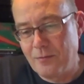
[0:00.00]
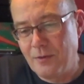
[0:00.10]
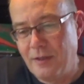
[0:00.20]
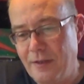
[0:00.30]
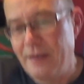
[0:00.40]

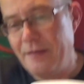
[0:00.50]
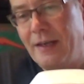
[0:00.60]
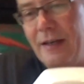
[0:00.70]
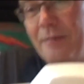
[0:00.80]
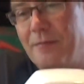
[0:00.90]
What are they?
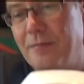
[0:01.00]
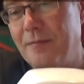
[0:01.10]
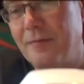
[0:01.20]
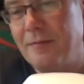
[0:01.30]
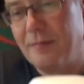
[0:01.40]
They're
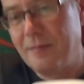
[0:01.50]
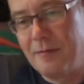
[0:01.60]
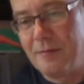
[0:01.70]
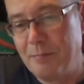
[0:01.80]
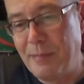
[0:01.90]

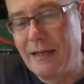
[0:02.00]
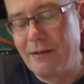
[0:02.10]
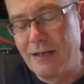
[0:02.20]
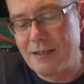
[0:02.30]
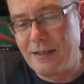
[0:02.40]
bang
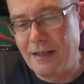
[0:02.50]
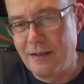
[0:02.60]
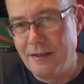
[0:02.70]
racing here.